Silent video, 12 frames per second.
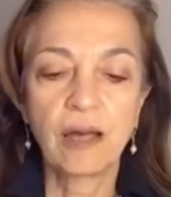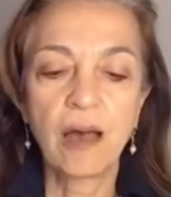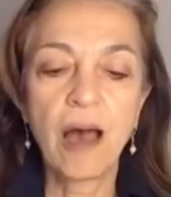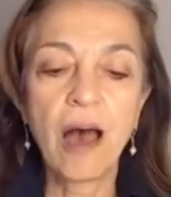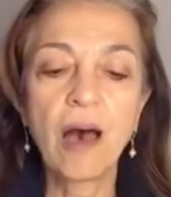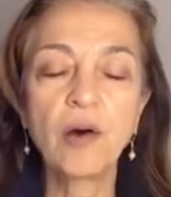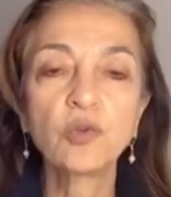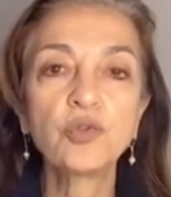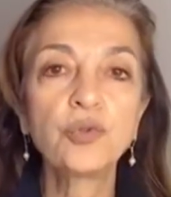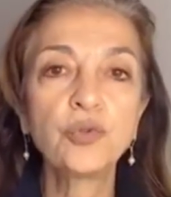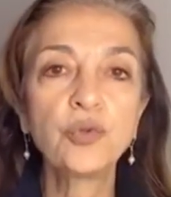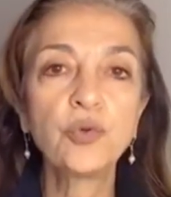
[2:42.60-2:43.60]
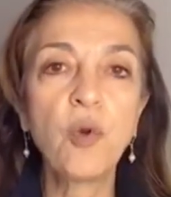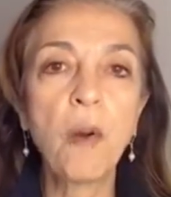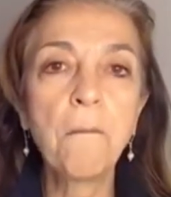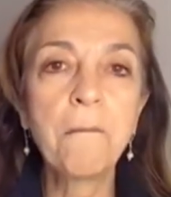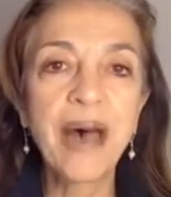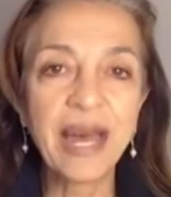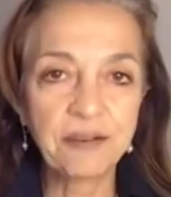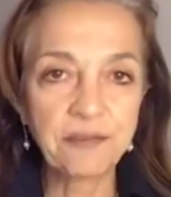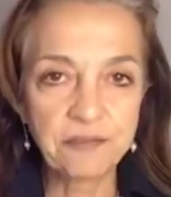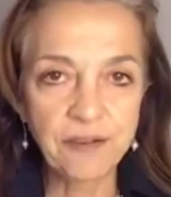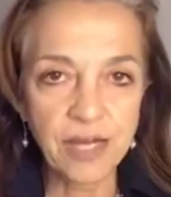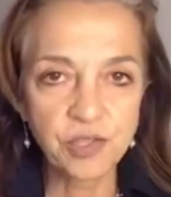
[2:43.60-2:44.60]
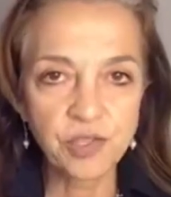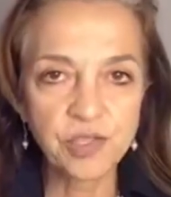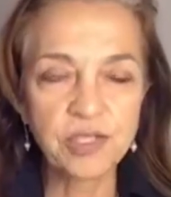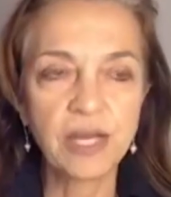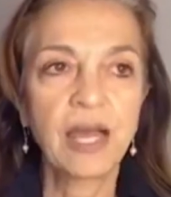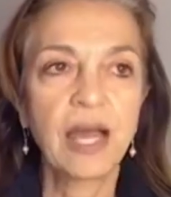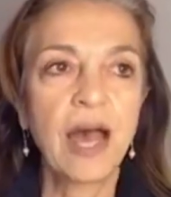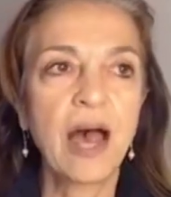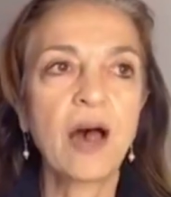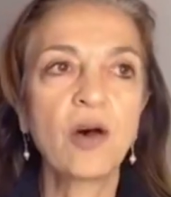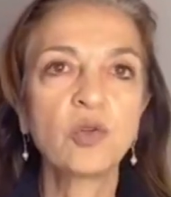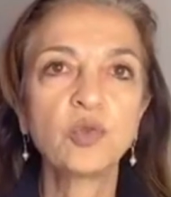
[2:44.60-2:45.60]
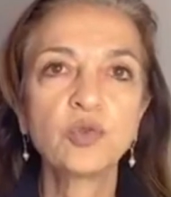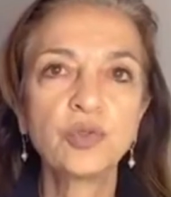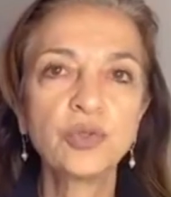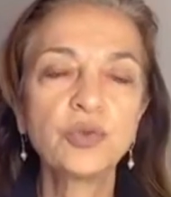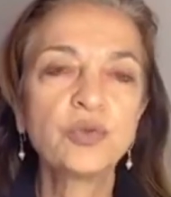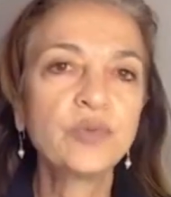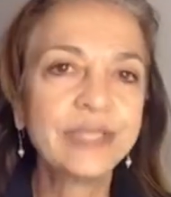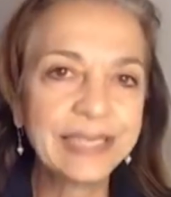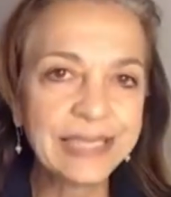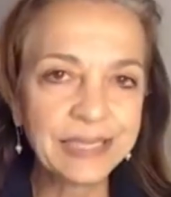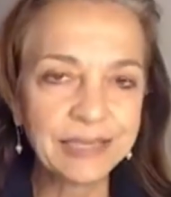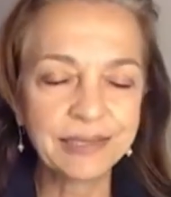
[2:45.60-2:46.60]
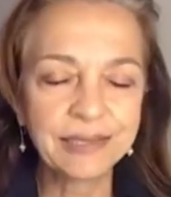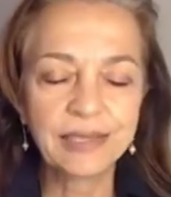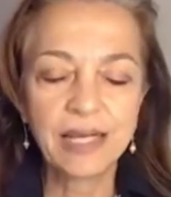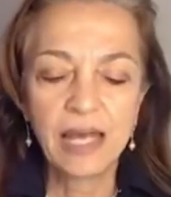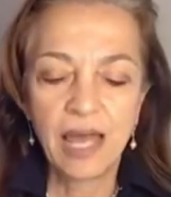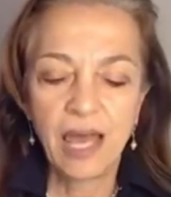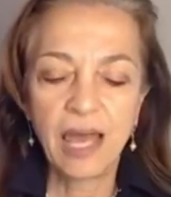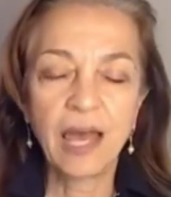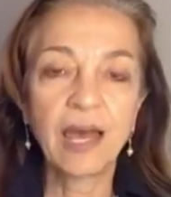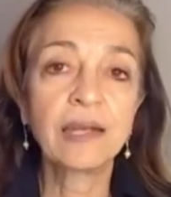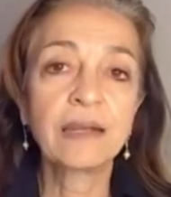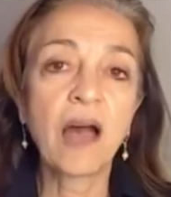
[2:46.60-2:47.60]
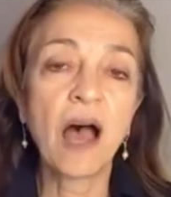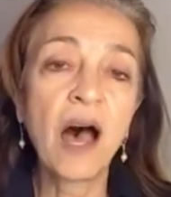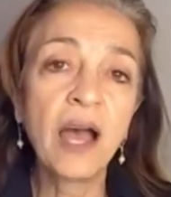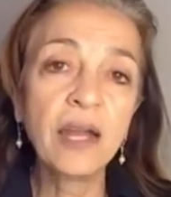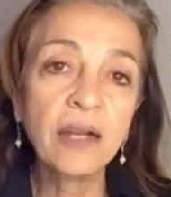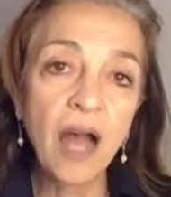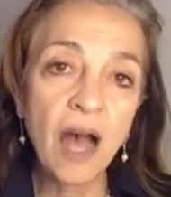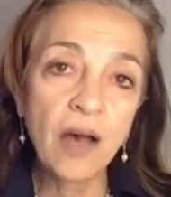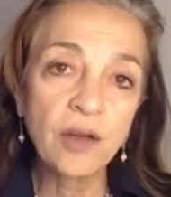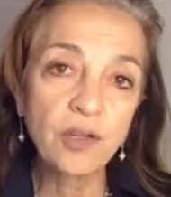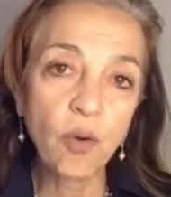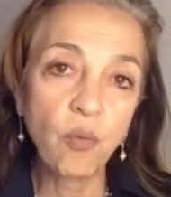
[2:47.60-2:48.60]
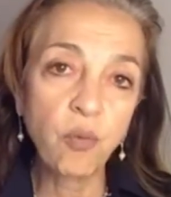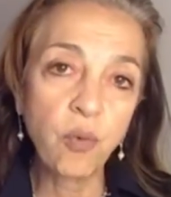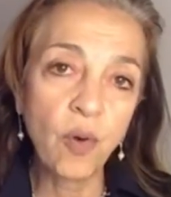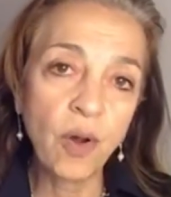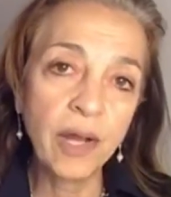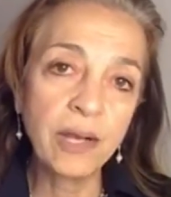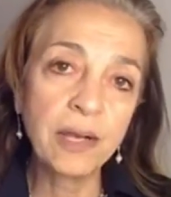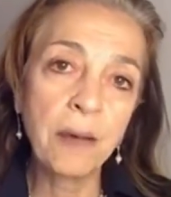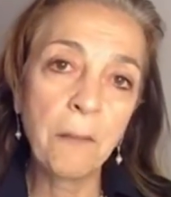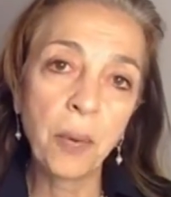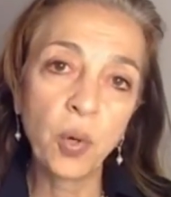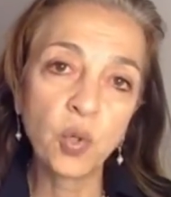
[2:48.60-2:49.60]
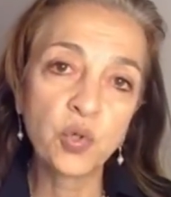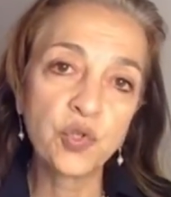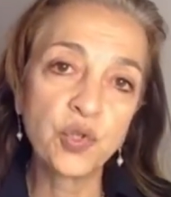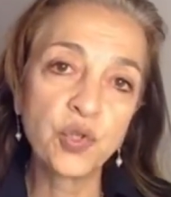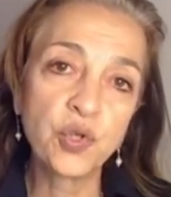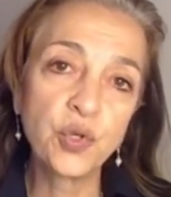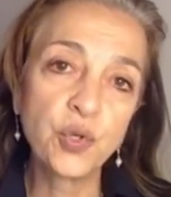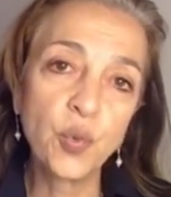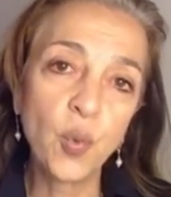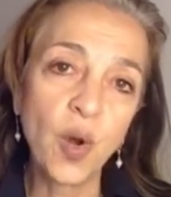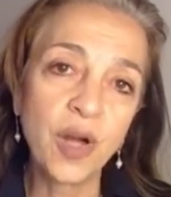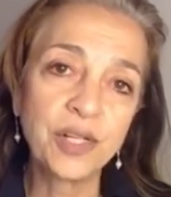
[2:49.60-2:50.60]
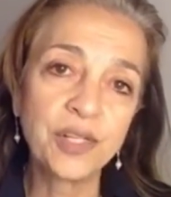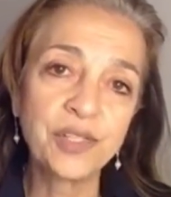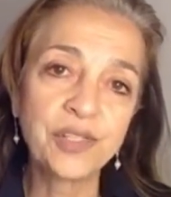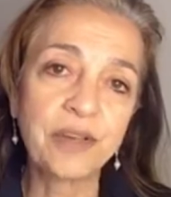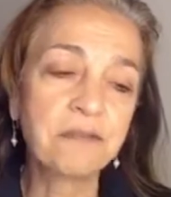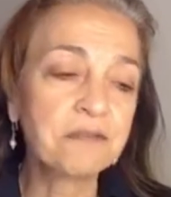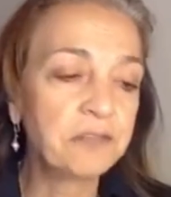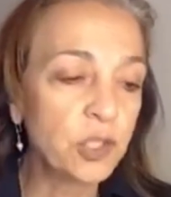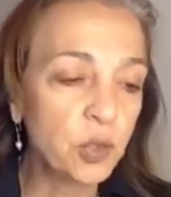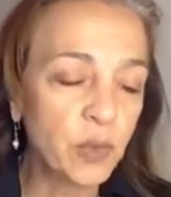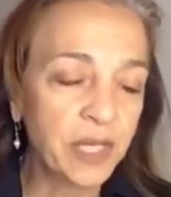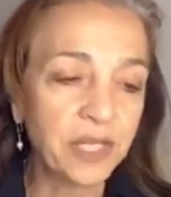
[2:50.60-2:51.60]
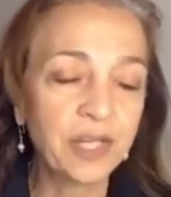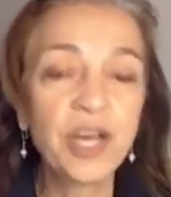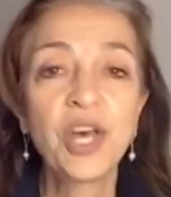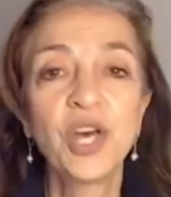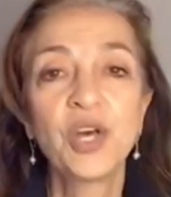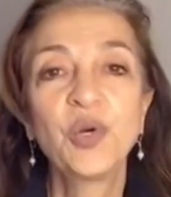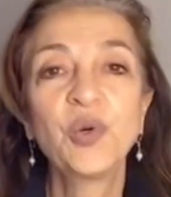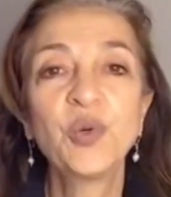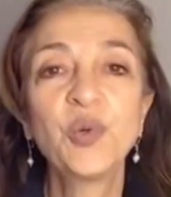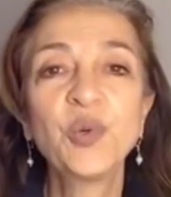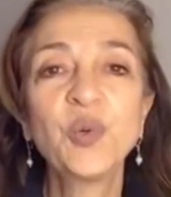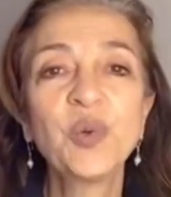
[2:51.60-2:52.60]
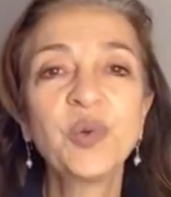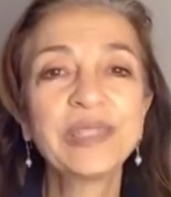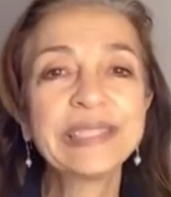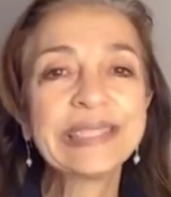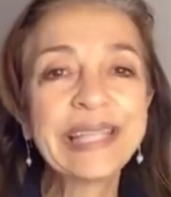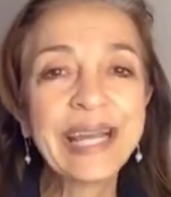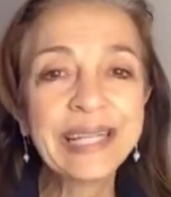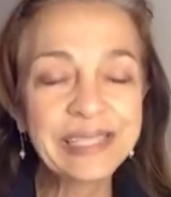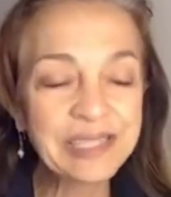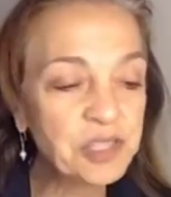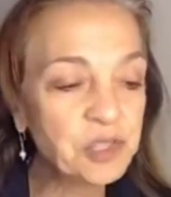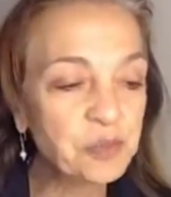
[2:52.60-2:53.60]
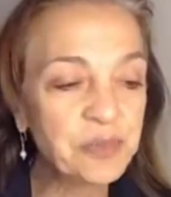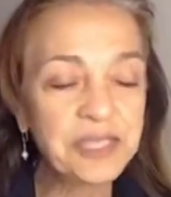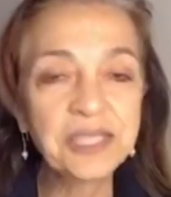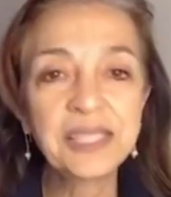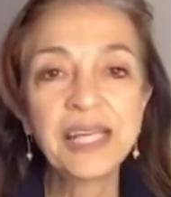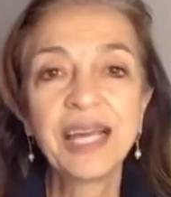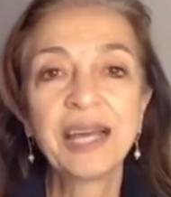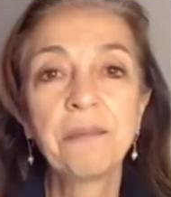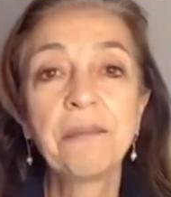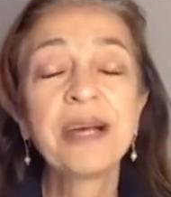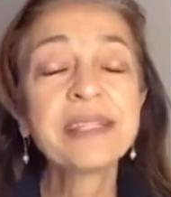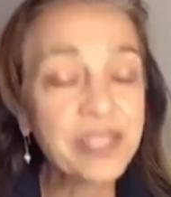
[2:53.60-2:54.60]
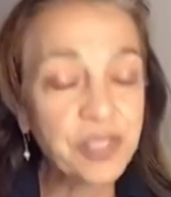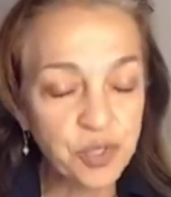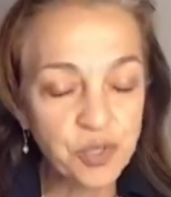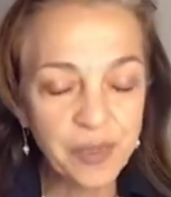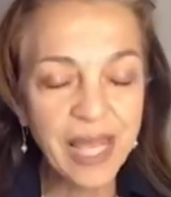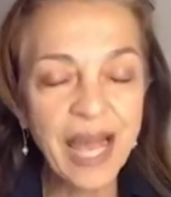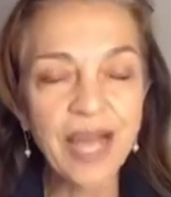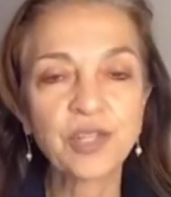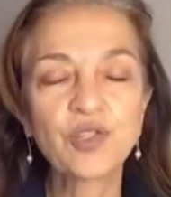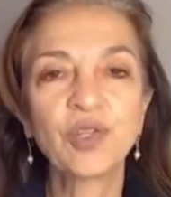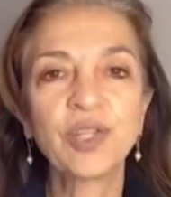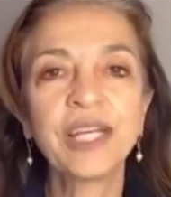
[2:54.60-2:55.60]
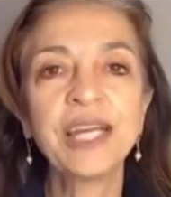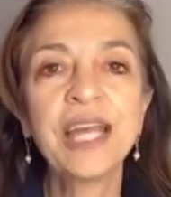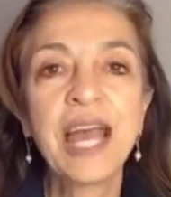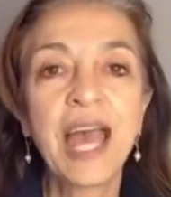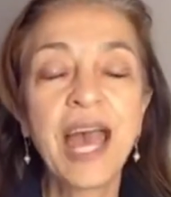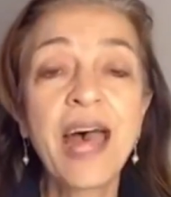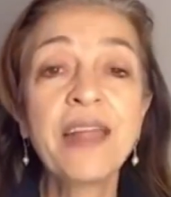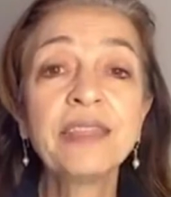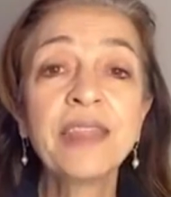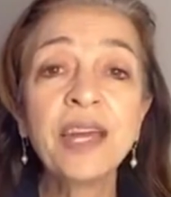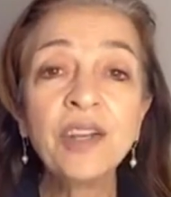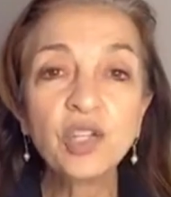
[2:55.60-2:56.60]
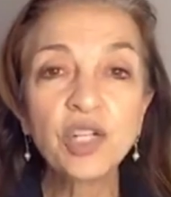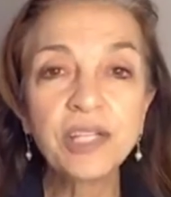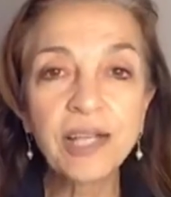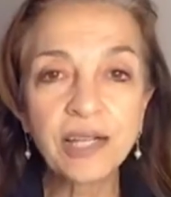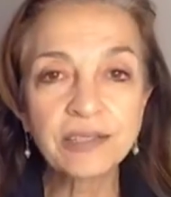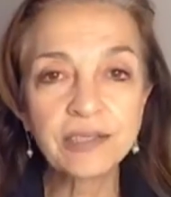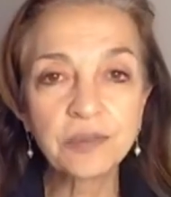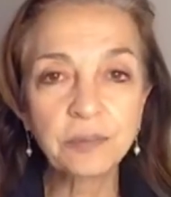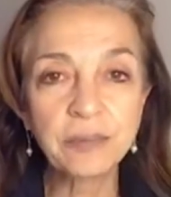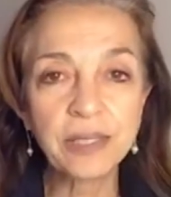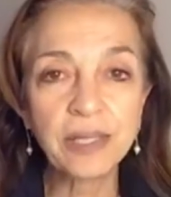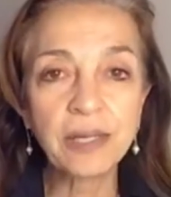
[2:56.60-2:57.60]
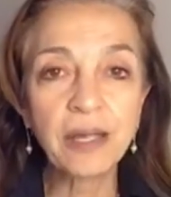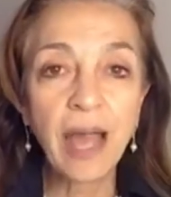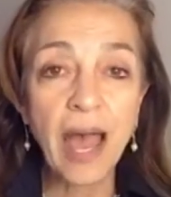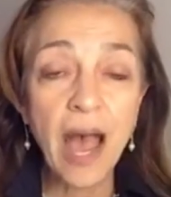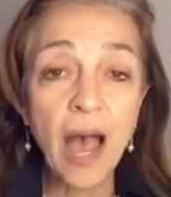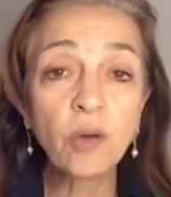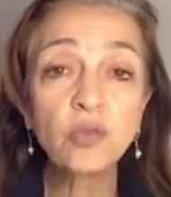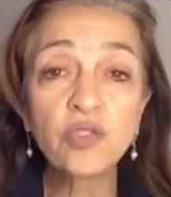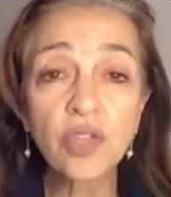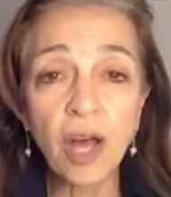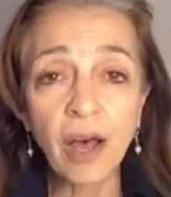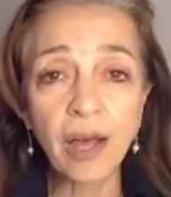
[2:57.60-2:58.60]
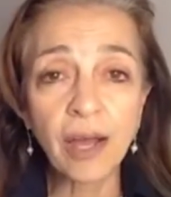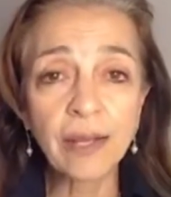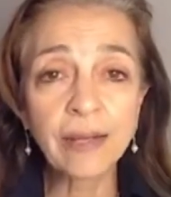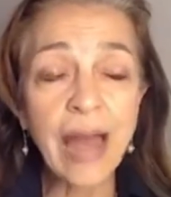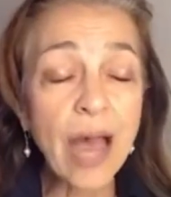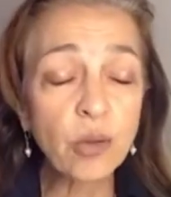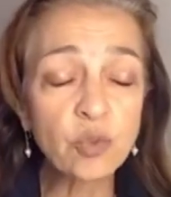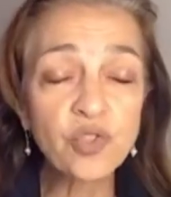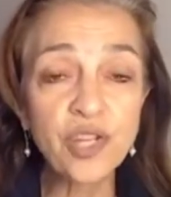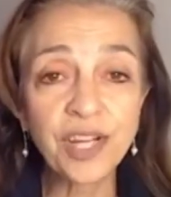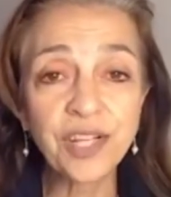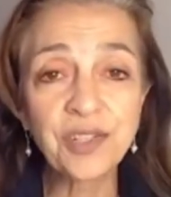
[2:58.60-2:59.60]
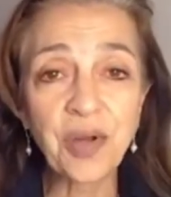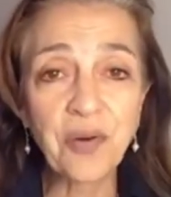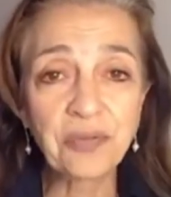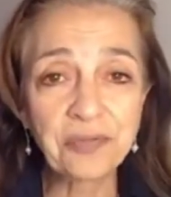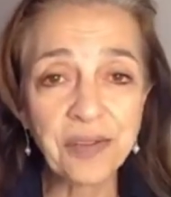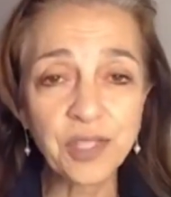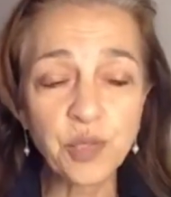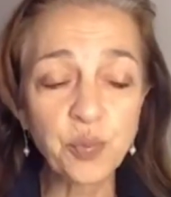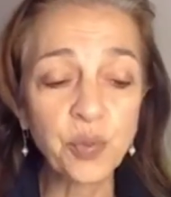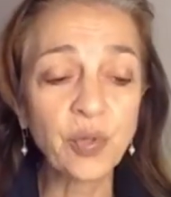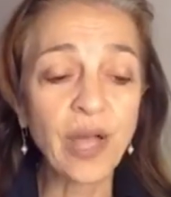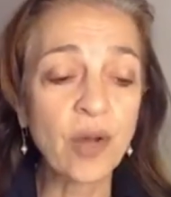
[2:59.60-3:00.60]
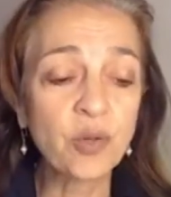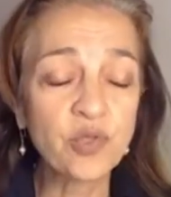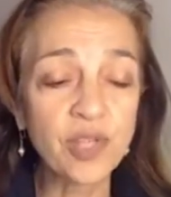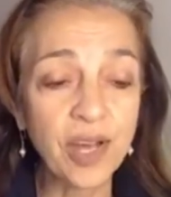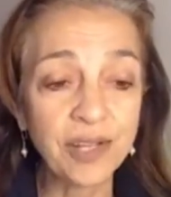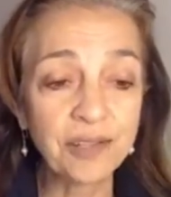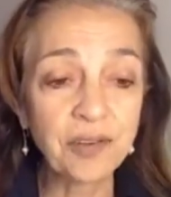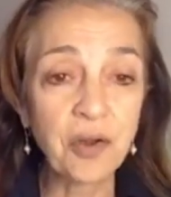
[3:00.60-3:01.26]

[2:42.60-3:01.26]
how to manifest, how to release, and I got one person who was viewing, who texted me, messaged me actually, and then connected me outside of Facebook, outside